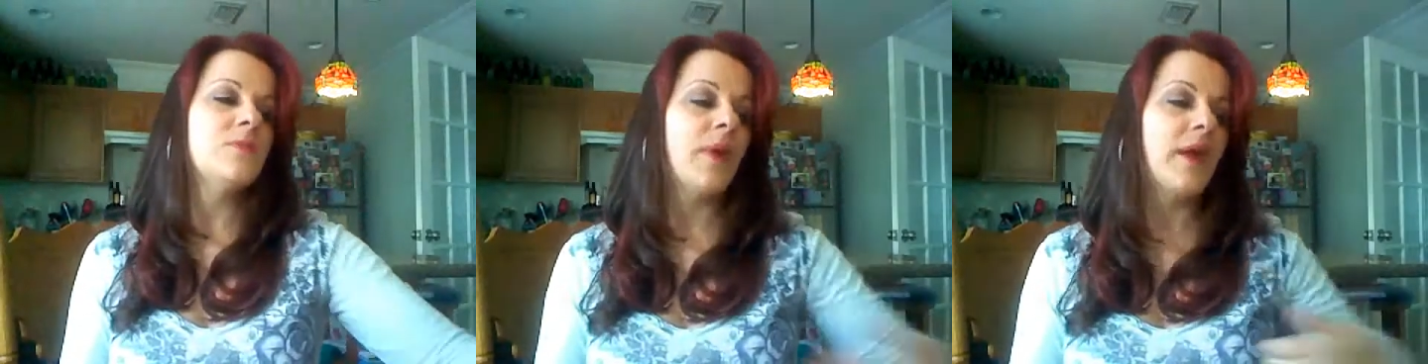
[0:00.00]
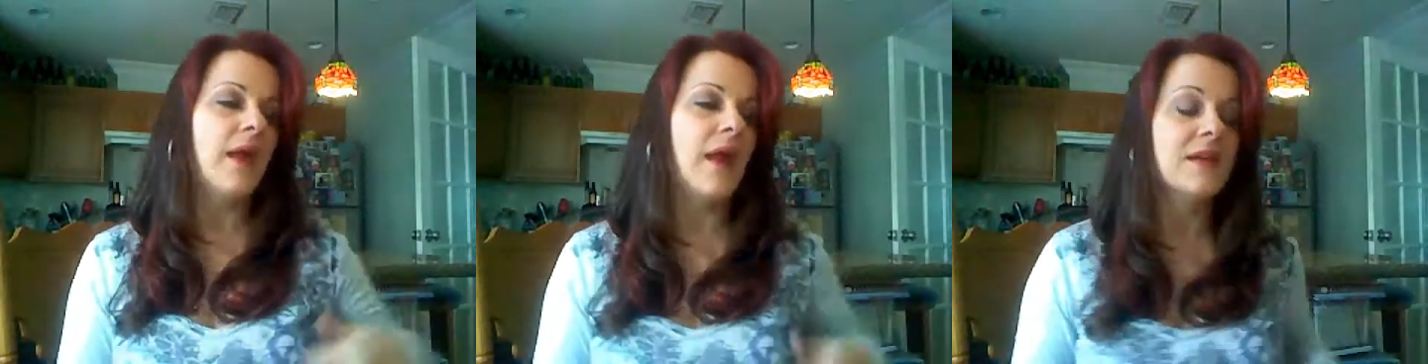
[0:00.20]

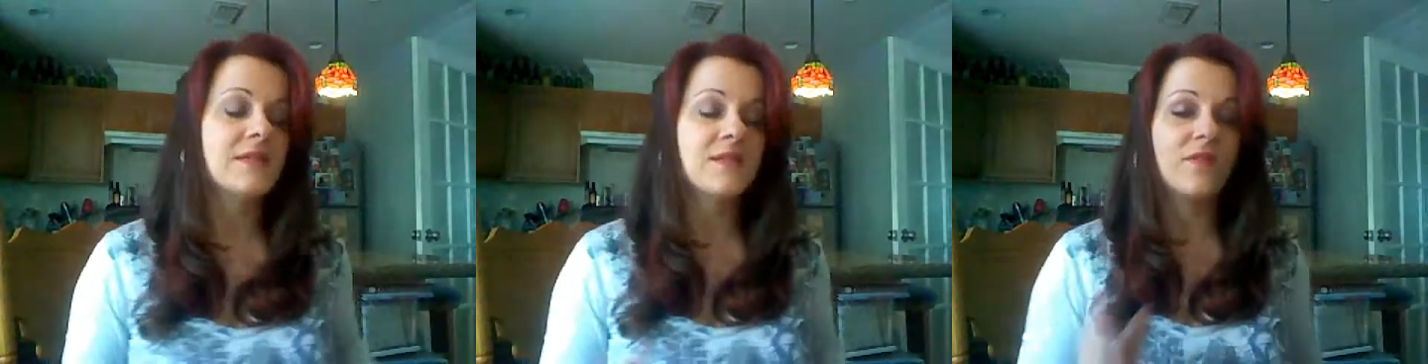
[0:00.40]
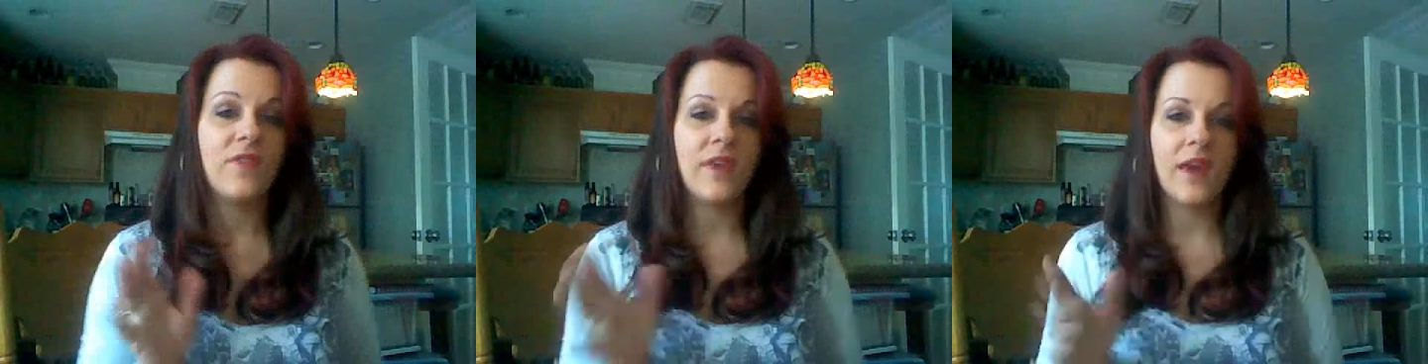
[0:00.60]
but as
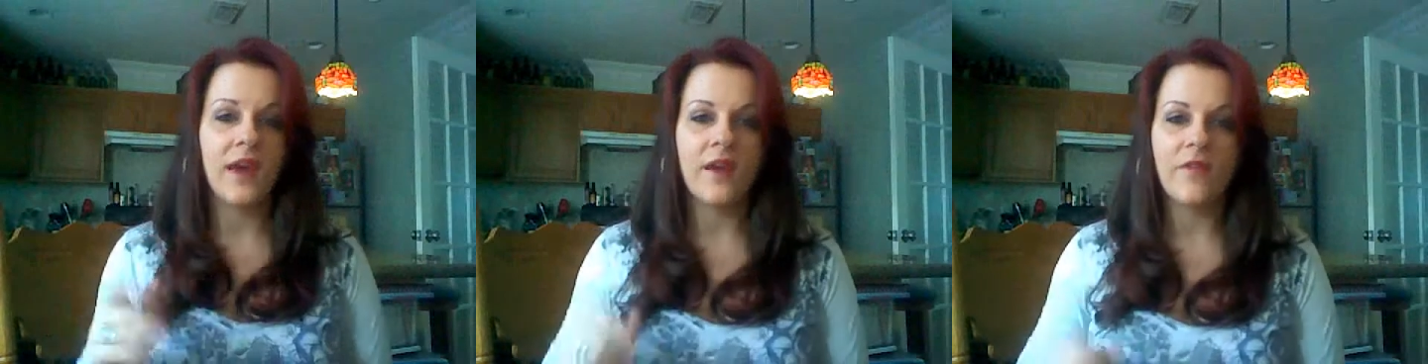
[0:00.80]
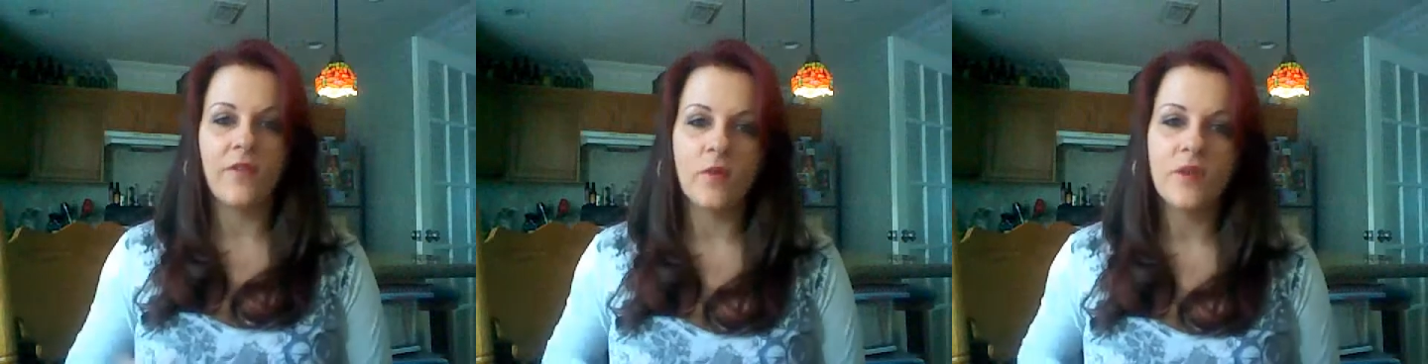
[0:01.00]
of
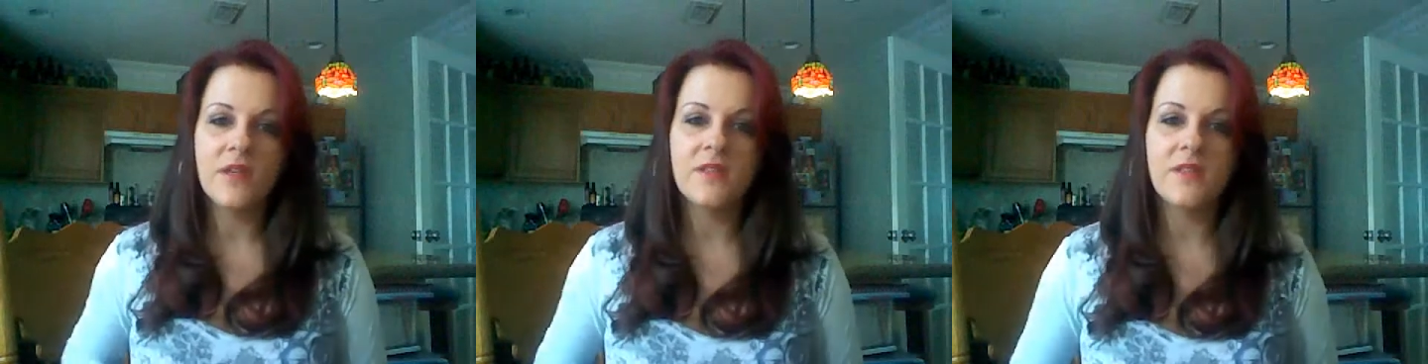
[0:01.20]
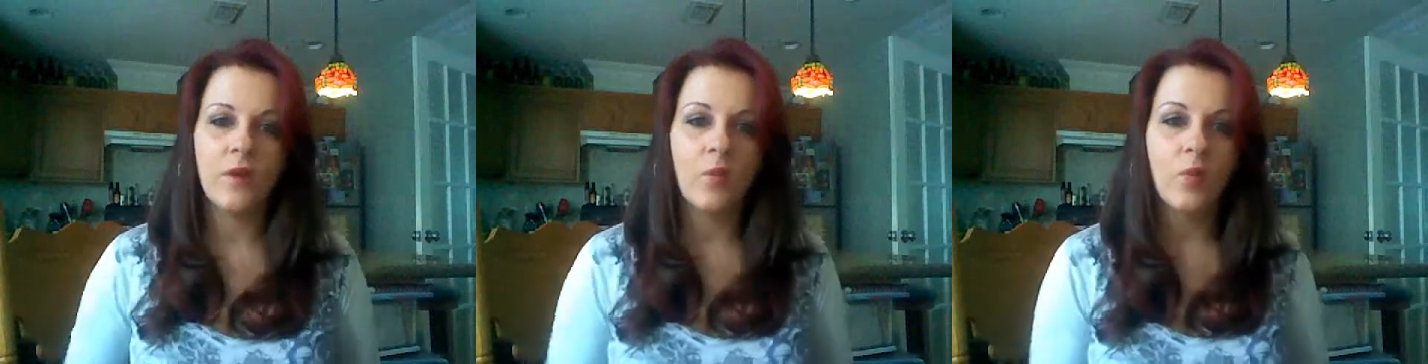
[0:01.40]
yet, I've only
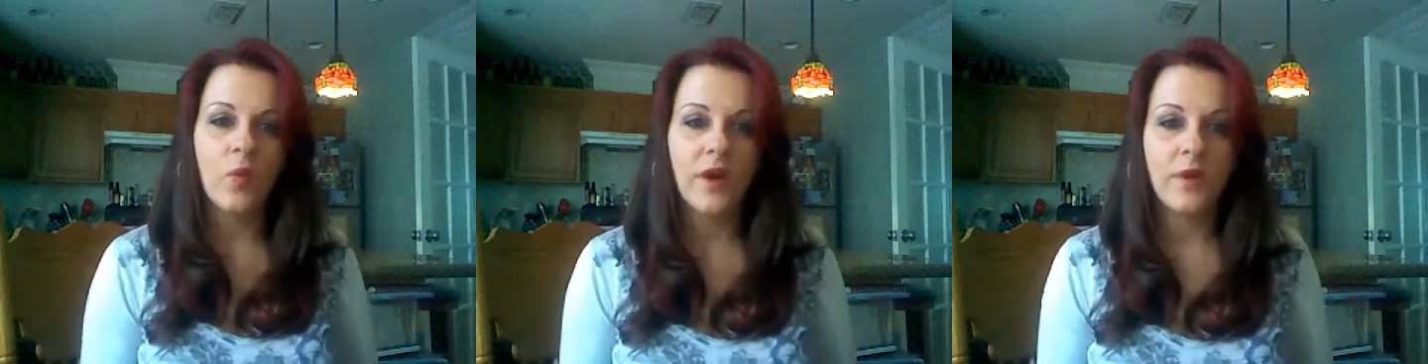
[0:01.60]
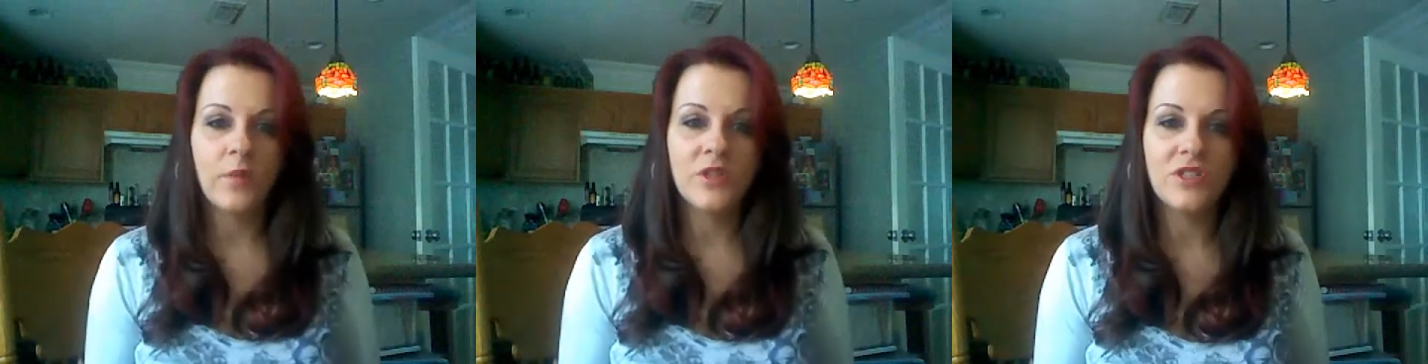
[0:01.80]
done
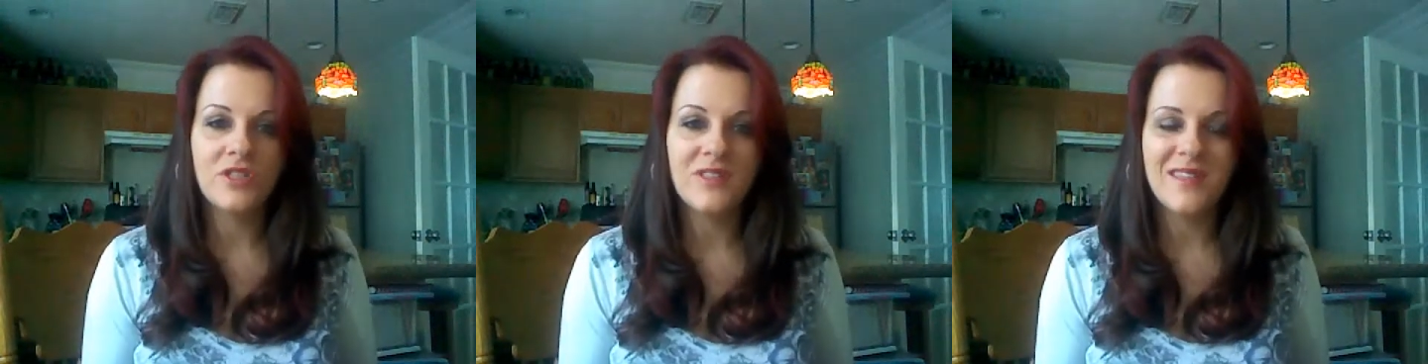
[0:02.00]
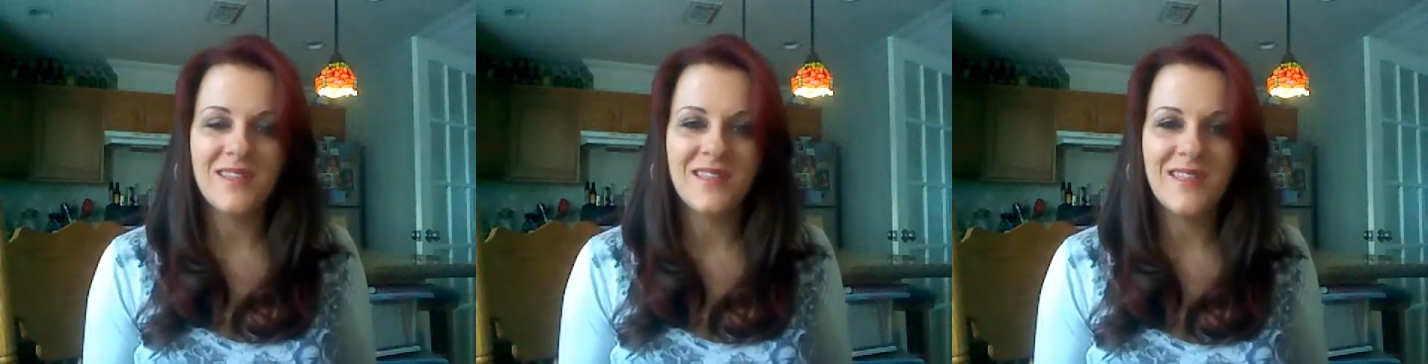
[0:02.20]
one, which
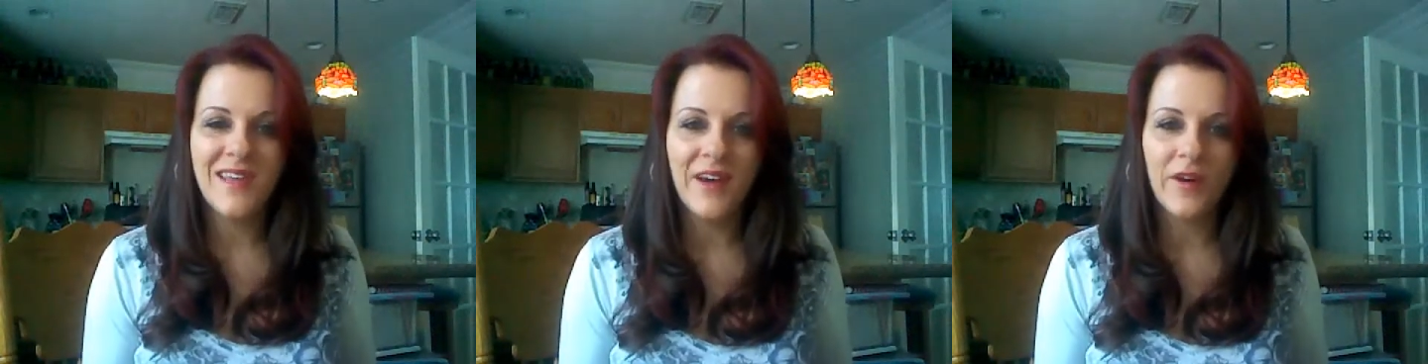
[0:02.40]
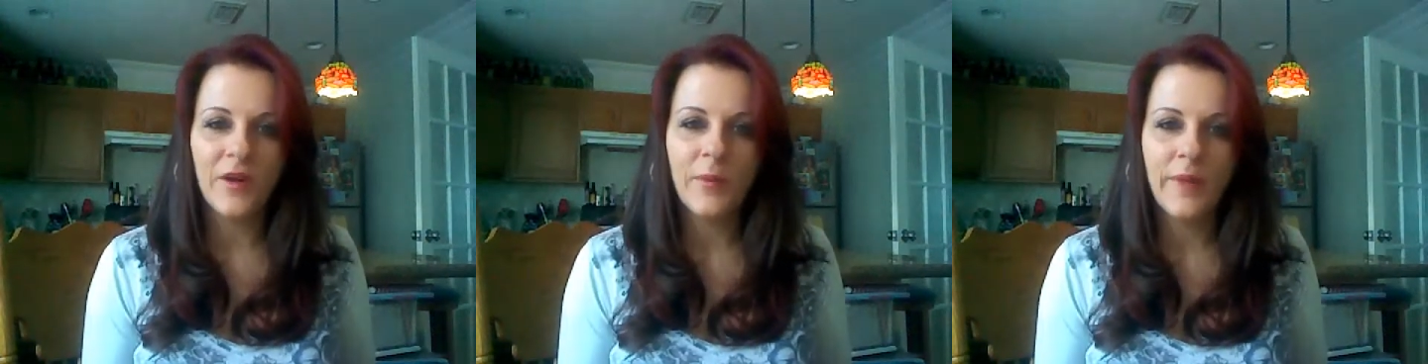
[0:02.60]
is the
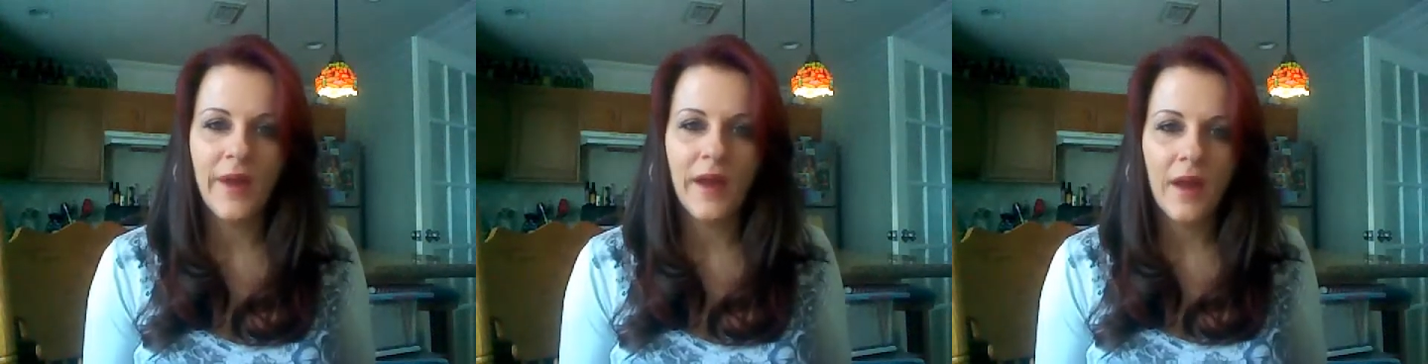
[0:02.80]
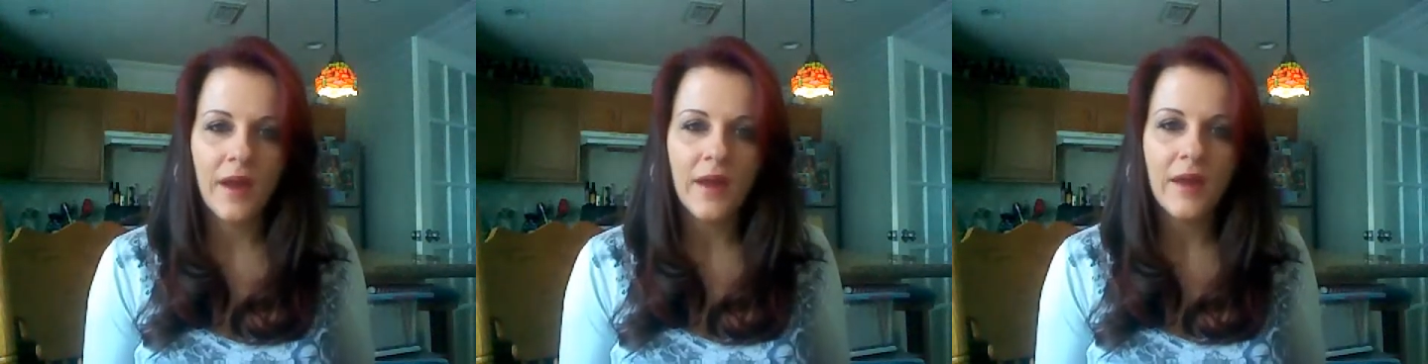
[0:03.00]
tarot
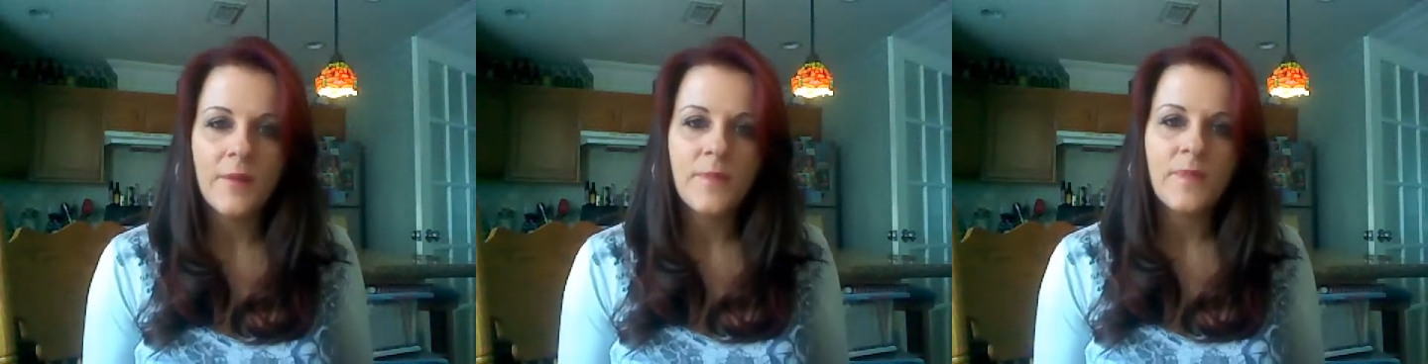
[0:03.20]
bag.